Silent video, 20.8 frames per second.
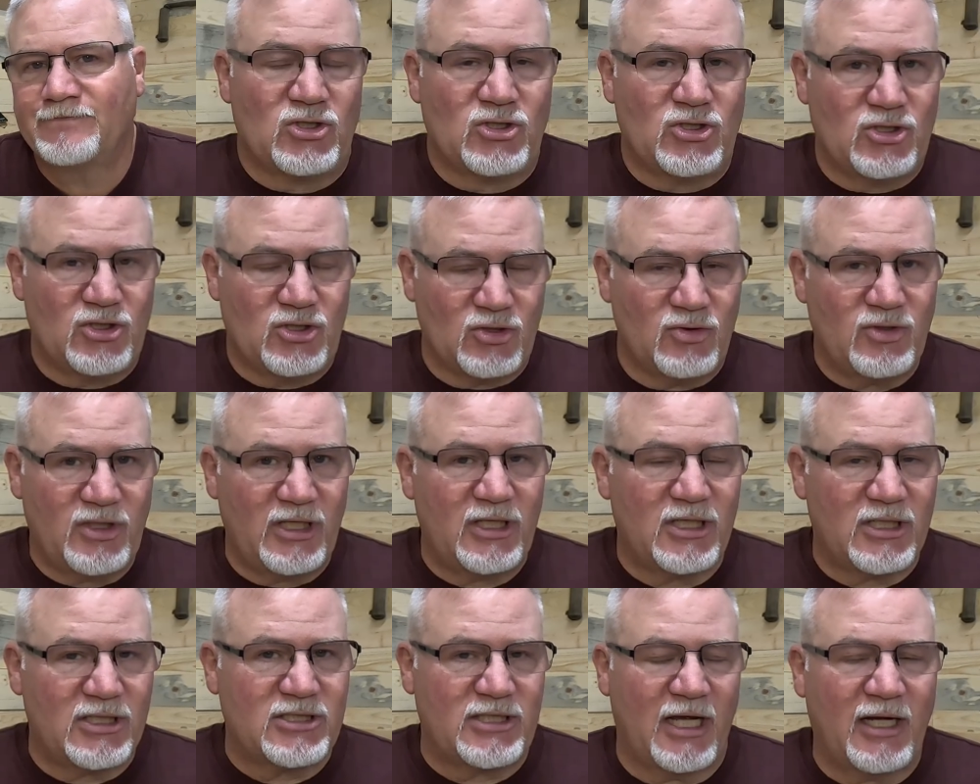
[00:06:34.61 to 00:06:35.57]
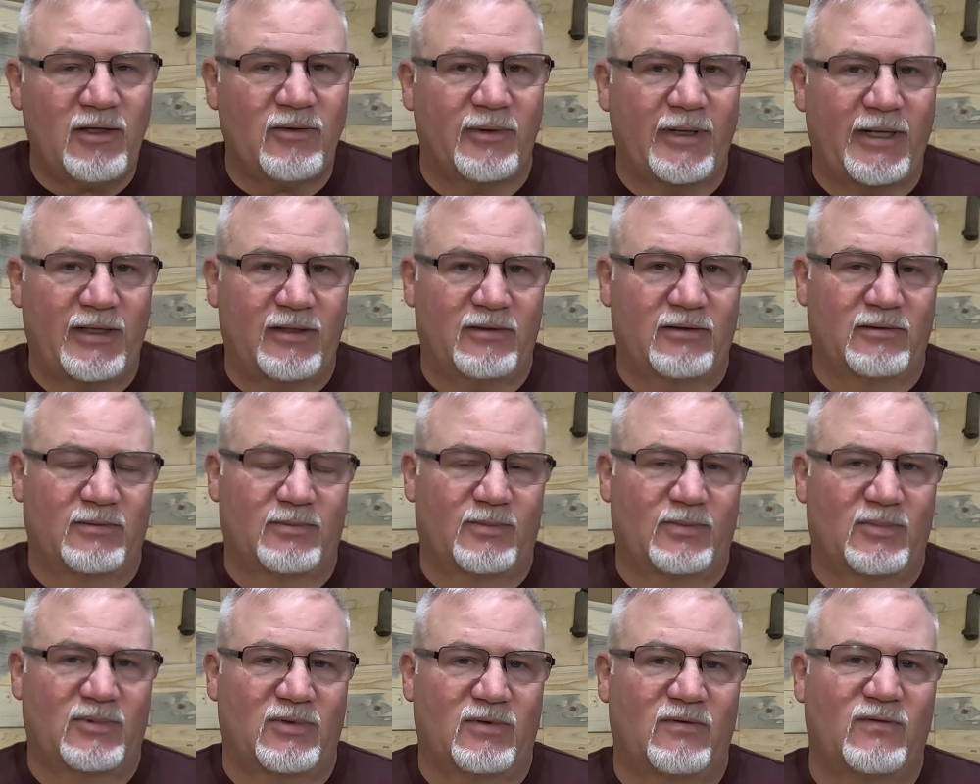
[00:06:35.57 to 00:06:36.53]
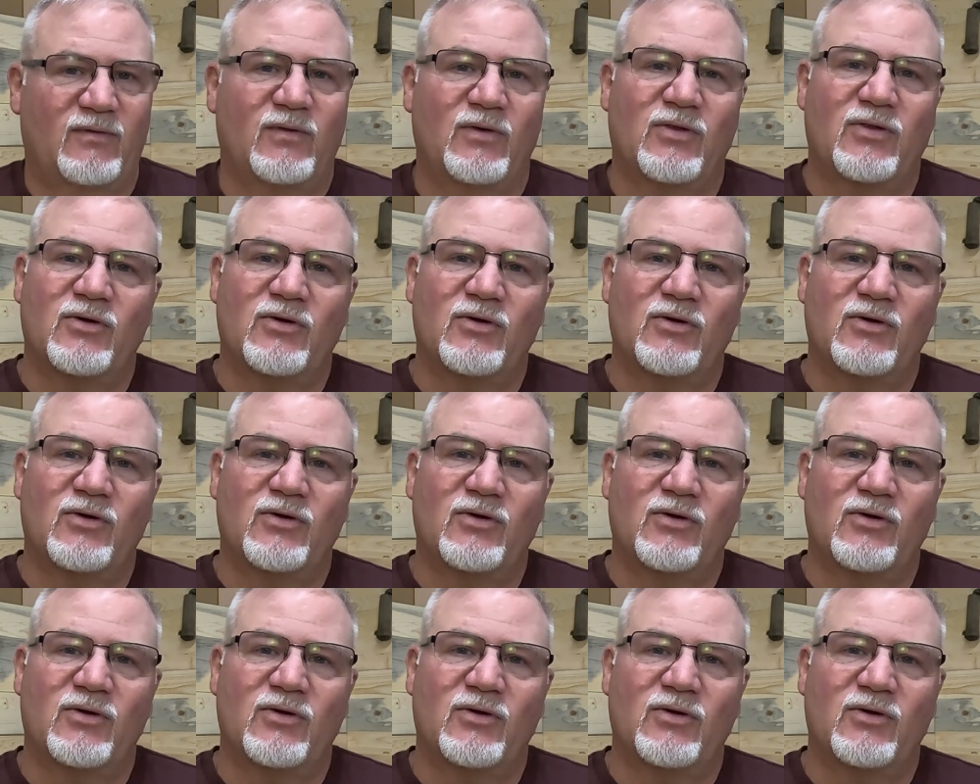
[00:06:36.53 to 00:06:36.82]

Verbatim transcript: You need a generator for